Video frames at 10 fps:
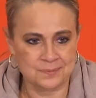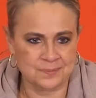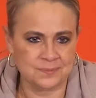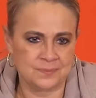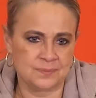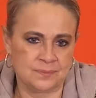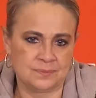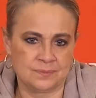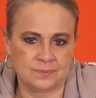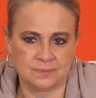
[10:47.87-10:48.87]

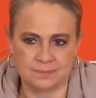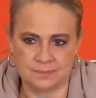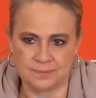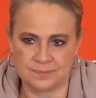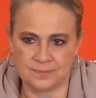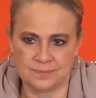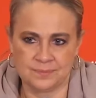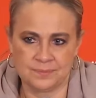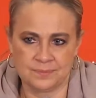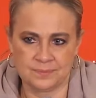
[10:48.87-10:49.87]

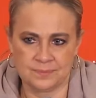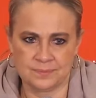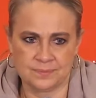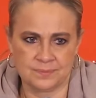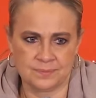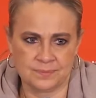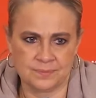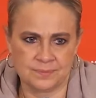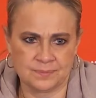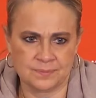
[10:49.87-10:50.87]

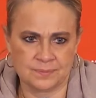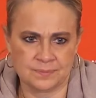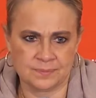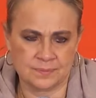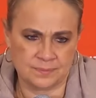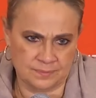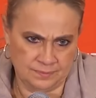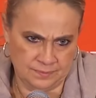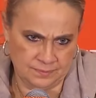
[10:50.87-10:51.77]
(no one is talking)